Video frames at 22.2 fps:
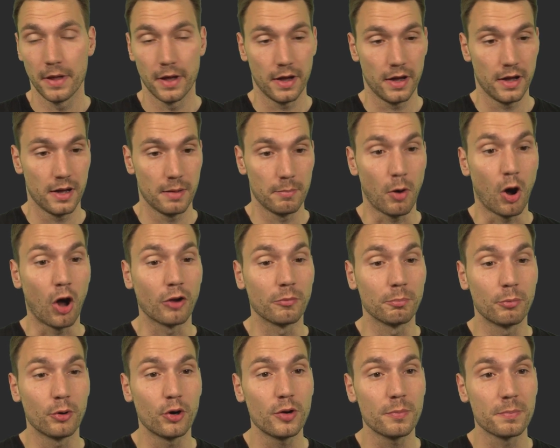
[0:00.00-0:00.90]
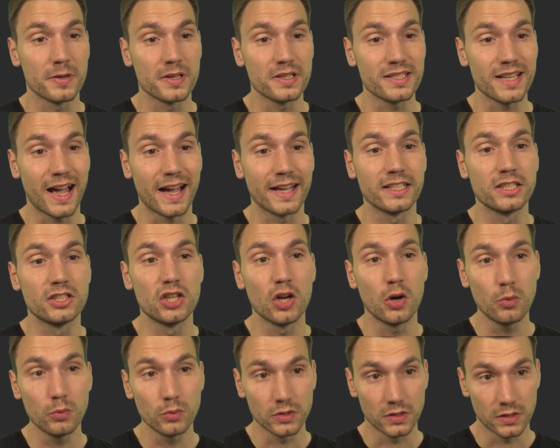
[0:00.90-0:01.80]
on purpose I
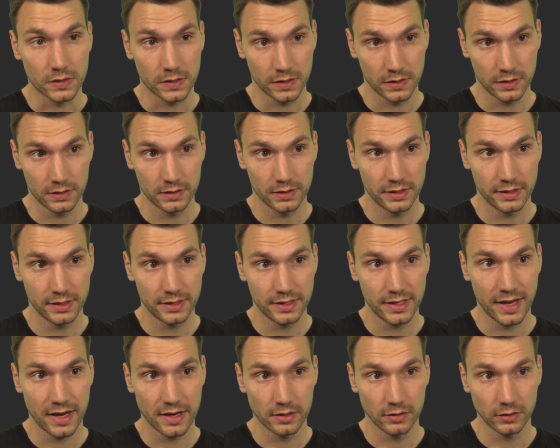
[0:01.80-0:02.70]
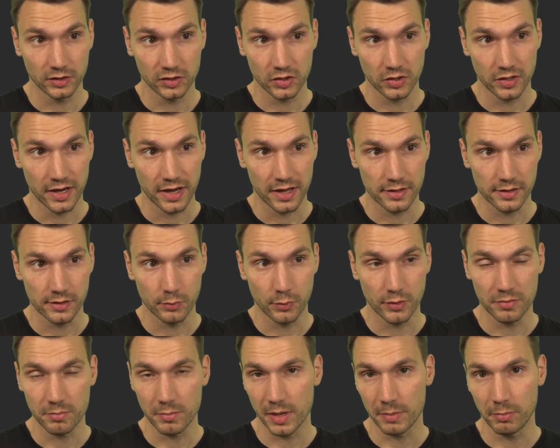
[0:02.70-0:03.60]
don't tangle together
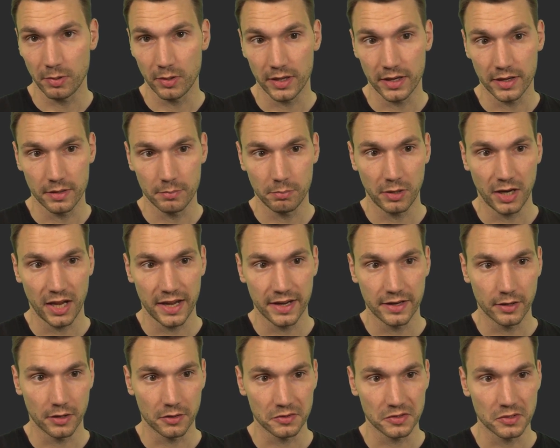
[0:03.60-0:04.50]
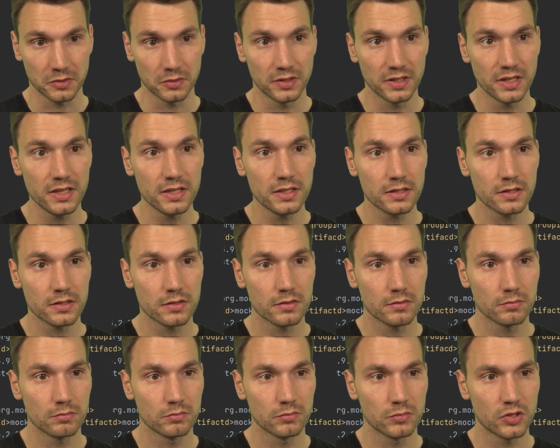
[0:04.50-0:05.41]
with my playground. So this
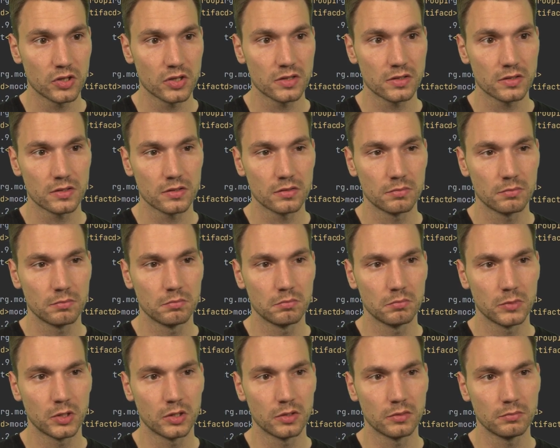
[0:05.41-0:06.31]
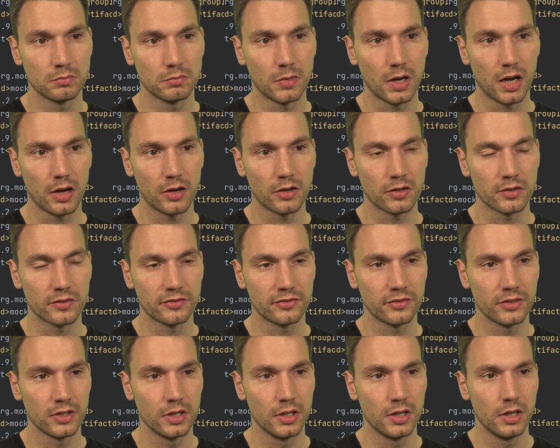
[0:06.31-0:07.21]
just out
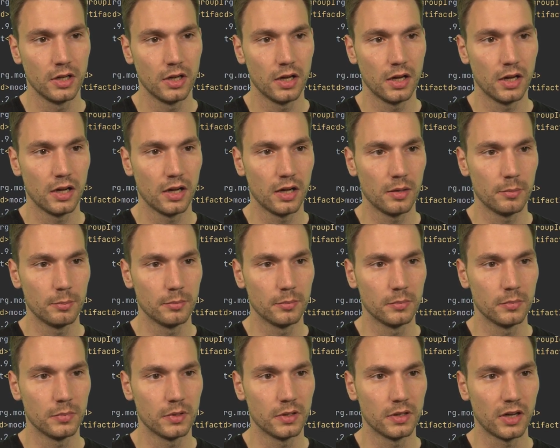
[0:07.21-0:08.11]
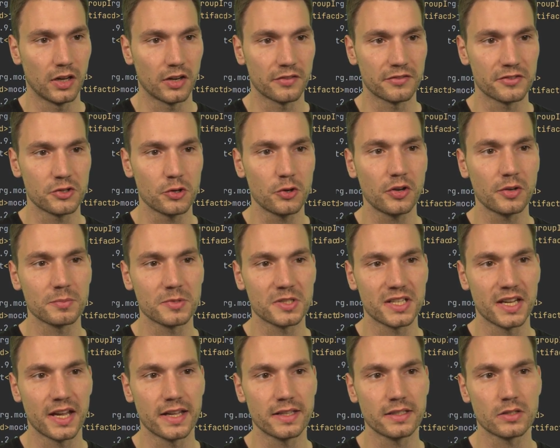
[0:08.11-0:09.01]
of
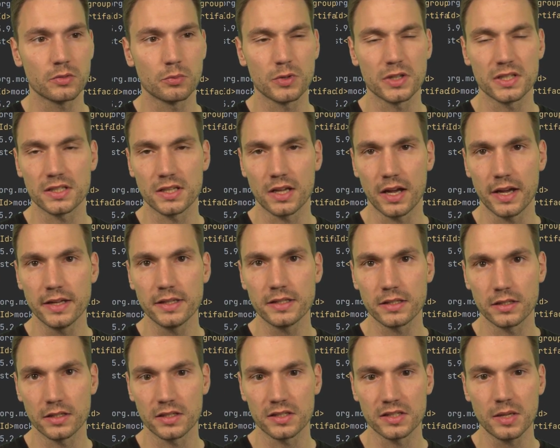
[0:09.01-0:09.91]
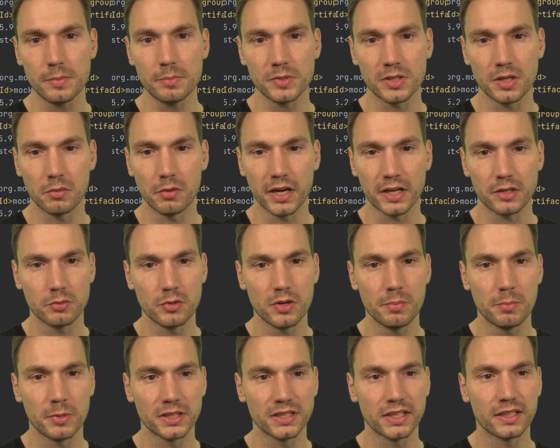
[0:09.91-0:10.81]
circumstance resides in a
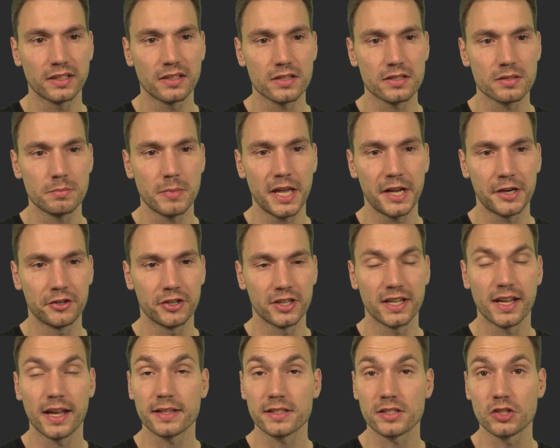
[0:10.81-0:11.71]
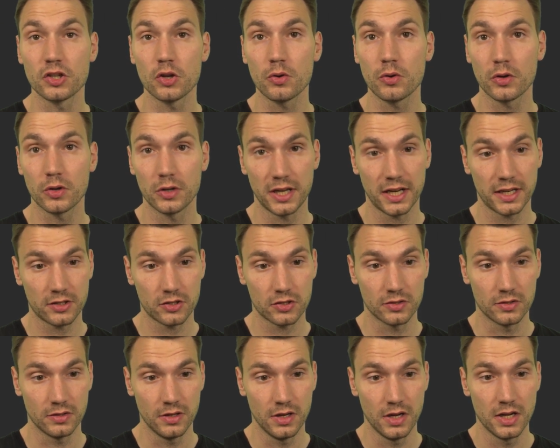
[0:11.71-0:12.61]
subdirectory, but that doesn't matter. It has no
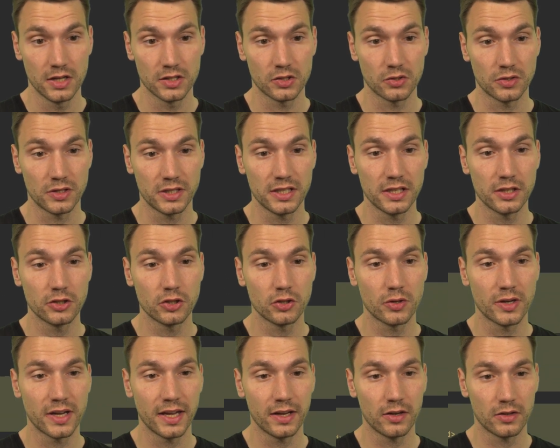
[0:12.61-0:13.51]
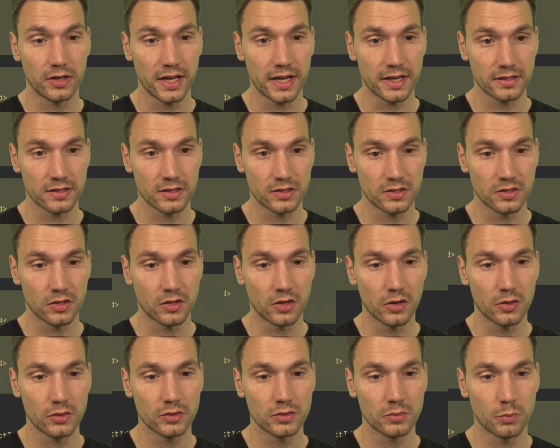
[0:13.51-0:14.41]
connection. So here you cannot access the
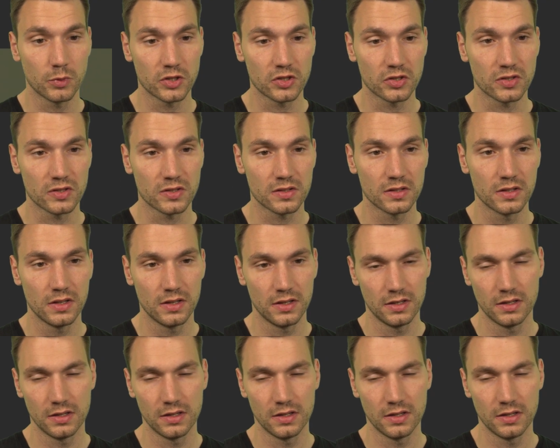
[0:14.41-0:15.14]
code, which is